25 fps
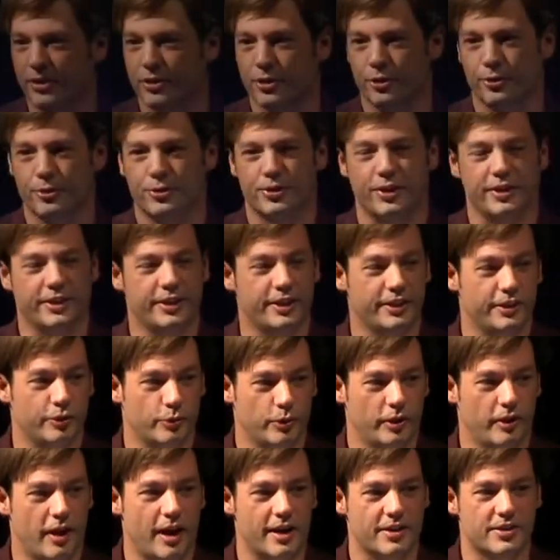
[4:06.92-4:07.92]
features, it didn't
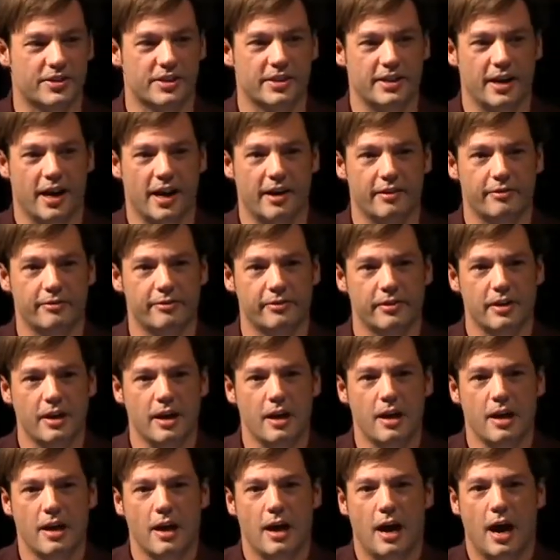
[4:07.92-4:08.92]
do a lot of stuff,
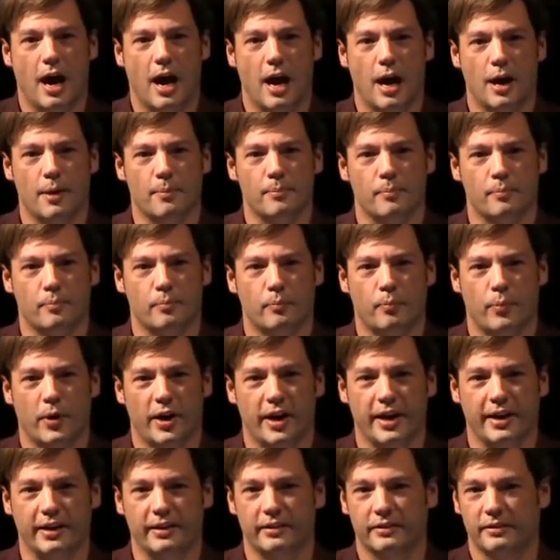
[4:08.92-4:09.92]
um,
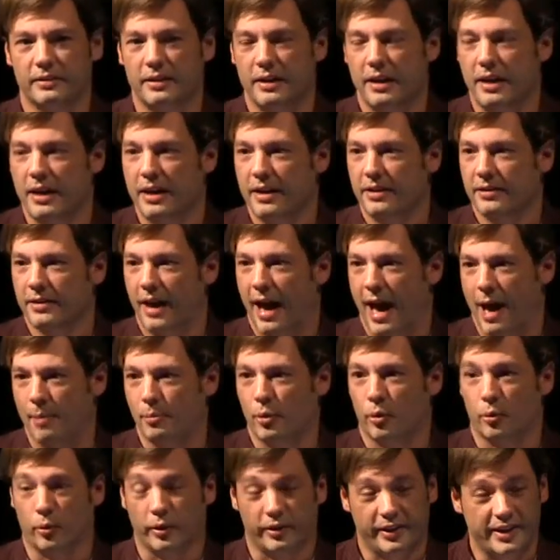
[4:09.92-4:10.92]
but
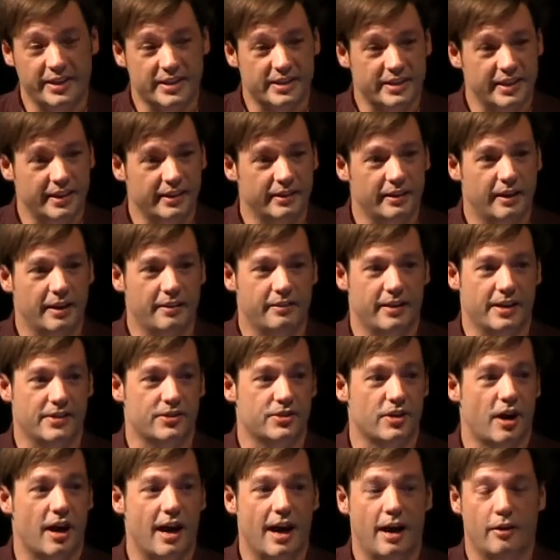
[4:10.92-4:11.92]
Apple released it,
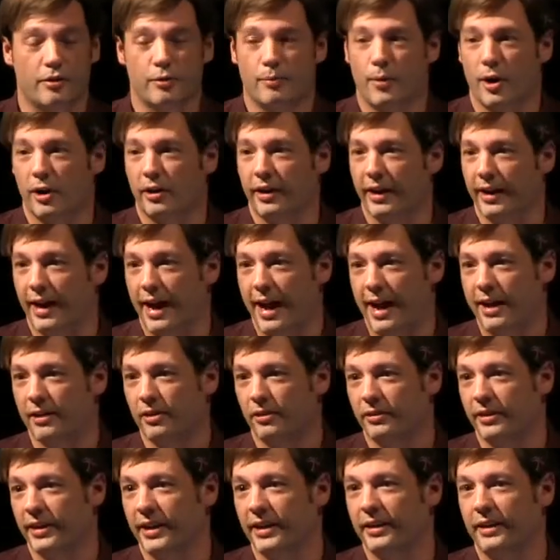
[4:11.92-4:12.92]
they saw how the market
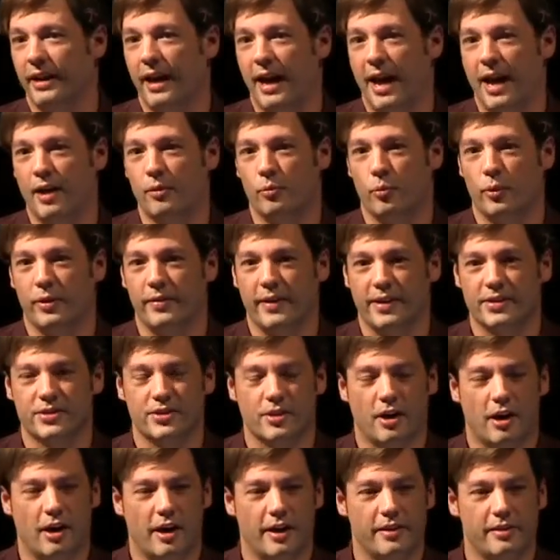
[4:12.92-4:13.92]
handled it, and when they
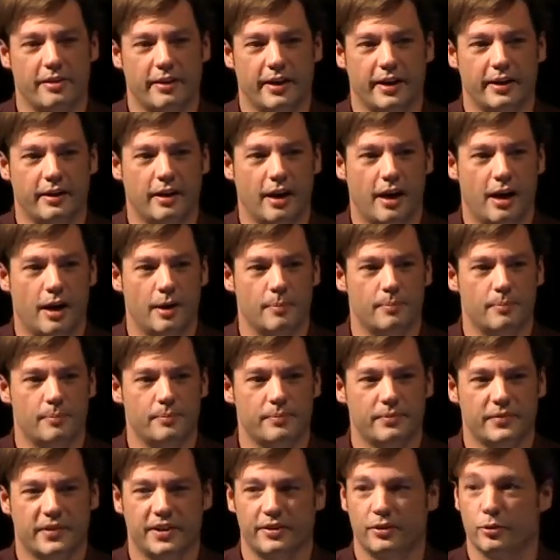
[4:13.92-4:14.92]
saw that,
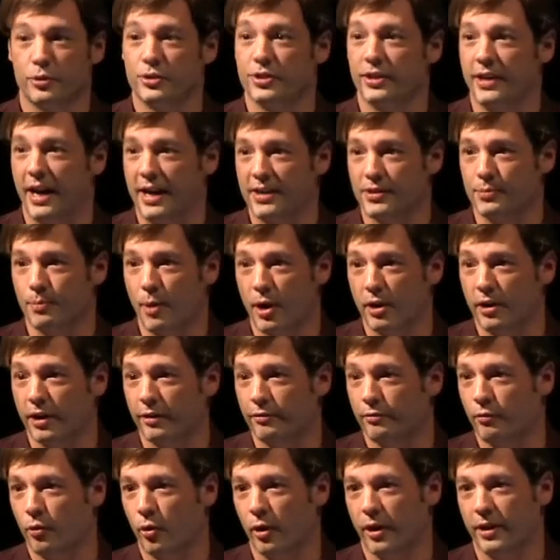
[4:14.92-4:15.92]
um, that there was a nice
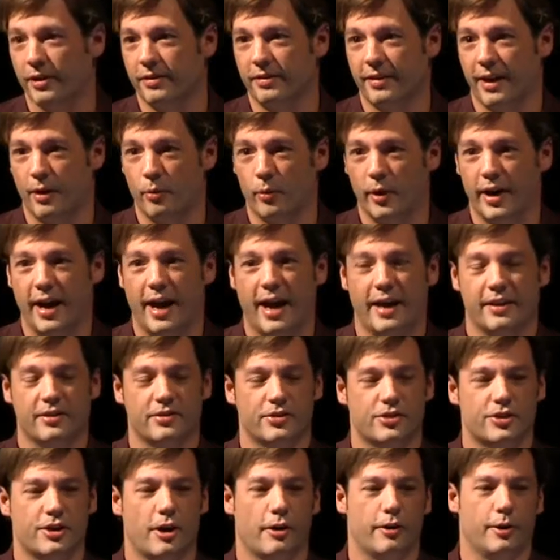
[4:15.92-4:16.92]
market for it, they went ahead
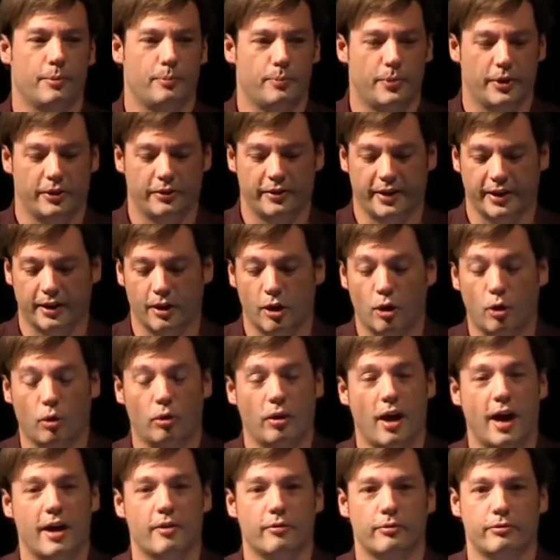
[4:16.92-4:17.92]
and started building a
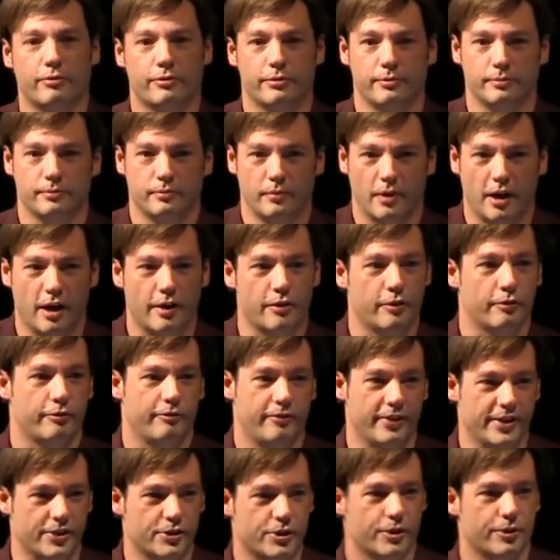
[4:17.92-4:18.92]
whole lot of other
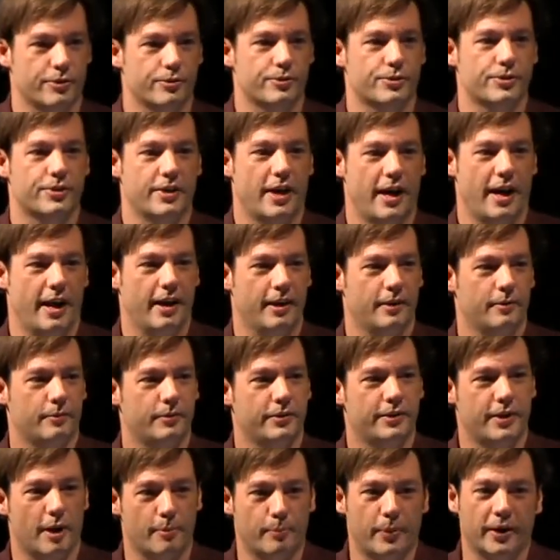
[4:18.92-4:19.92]
features
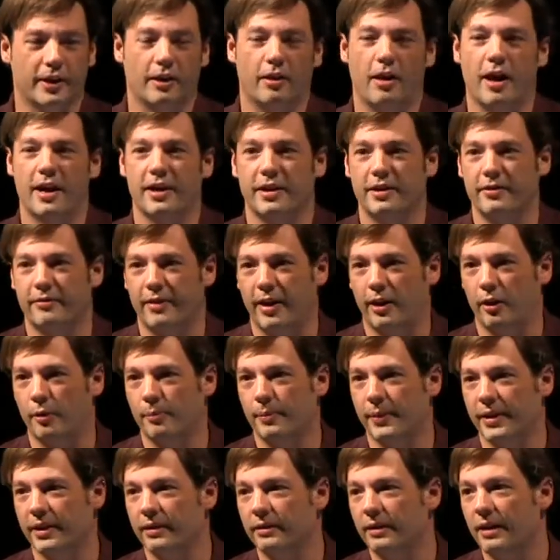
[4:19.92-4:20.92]
and dumping a lot of
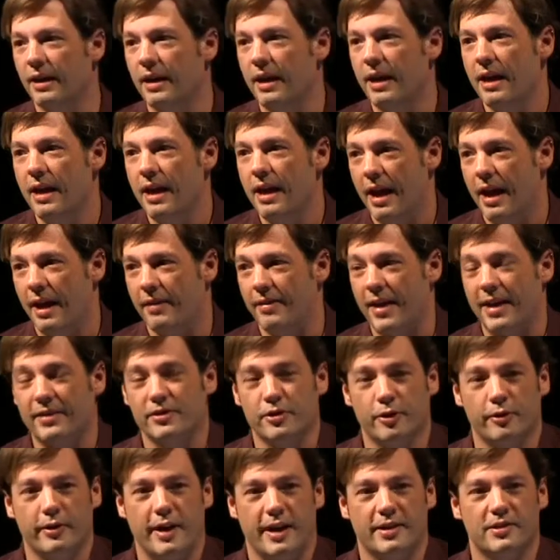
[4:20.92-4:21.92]
development. And
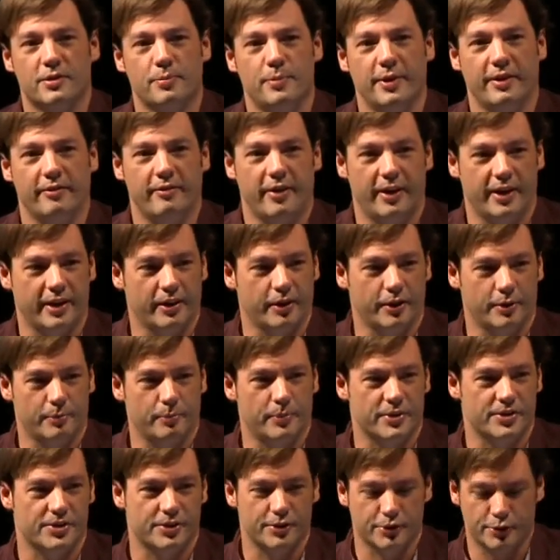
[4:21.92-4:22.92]
that turned out to be a very
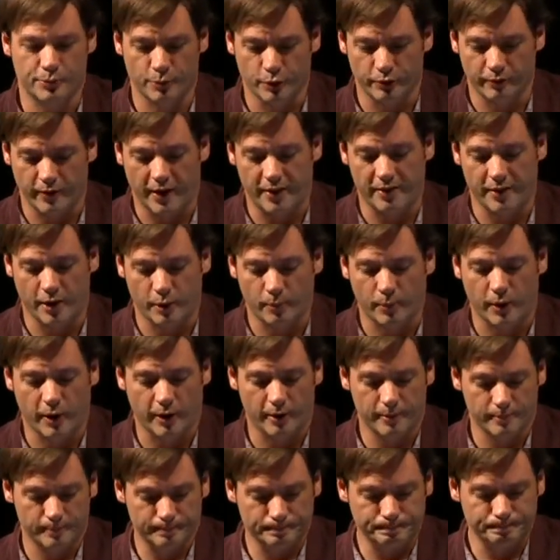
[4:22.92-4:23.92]
good business move on their
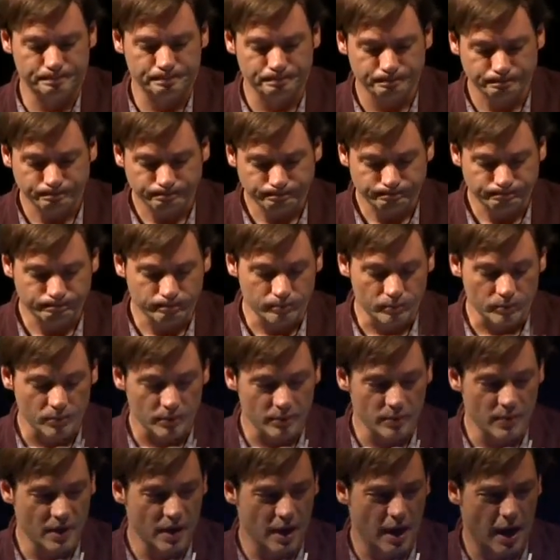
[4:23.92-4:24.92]
part.
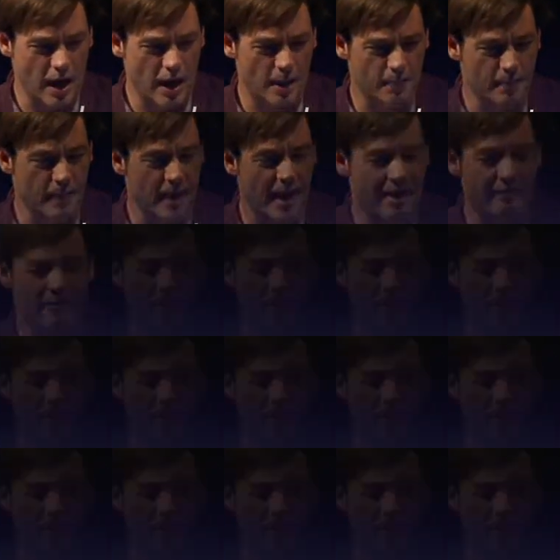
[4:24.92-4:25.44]
Um,